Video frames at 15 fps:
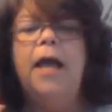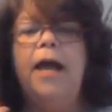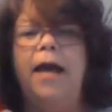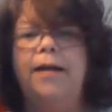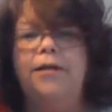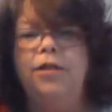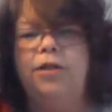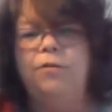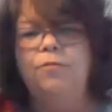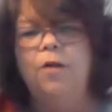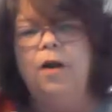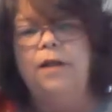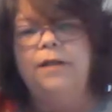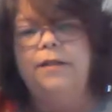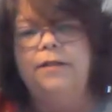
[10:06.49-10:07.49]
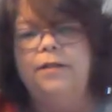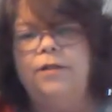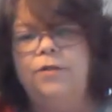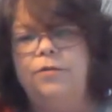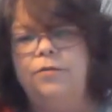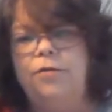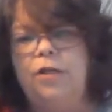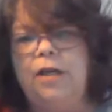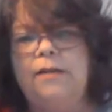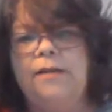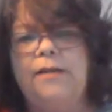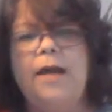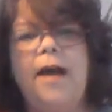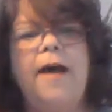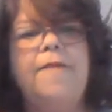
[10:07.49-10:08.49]
and she wanted to
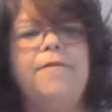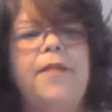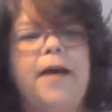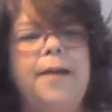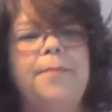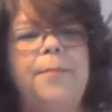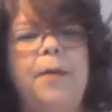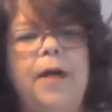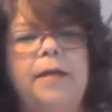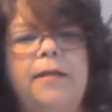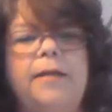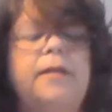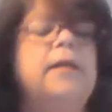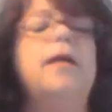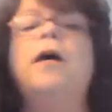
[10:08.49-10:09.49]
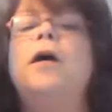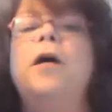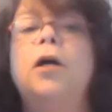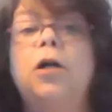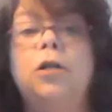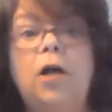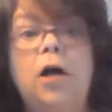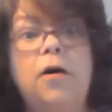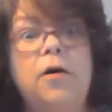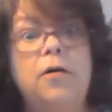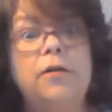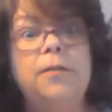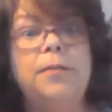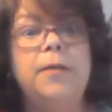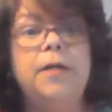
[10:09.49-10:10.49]
just have that button
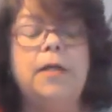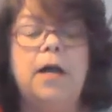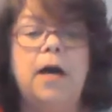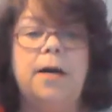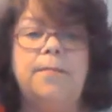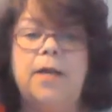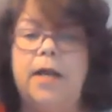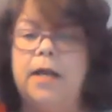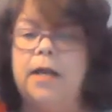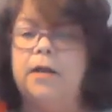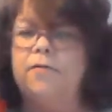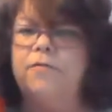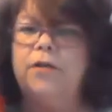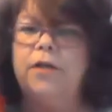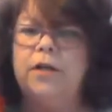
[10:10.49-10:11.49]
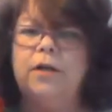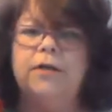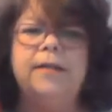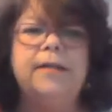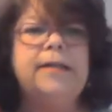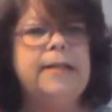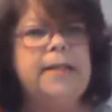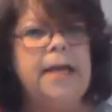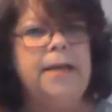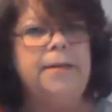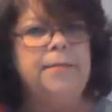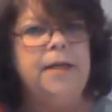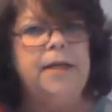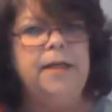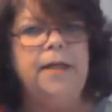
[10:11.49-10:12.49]
close but not make a real
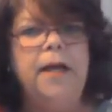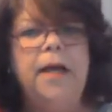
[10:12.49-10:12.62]
statement.